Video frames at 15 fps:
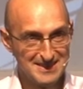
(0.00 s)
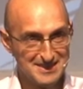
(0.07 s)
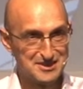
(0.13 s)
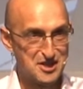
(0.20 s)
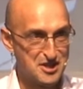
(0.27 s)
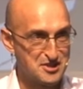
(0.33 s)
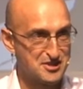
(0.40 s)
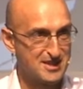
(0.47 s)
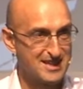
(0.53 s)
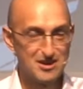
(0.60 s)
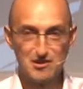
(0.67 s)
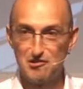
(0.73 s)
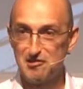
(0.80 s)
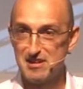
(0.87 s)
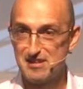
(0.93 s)
essentially,
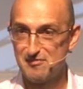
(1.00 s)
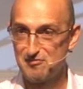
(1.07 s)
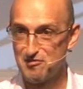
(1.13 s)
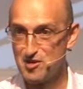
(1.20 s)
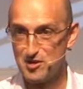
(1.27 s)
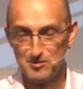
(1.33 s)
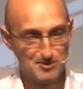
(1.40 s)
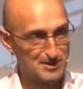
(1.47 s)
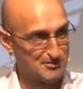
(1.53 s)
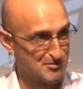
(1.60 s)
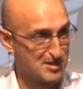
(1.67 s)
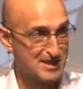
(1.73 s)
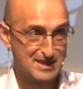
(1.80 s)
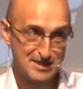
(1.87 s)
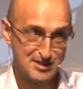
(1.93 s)
and Chris Froome was
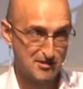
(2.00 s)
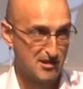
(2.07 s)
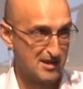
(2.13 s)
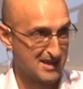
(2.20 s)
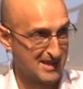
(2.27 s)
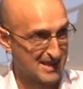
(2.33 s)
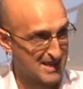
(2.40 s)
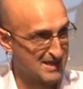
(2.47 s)
really struggling.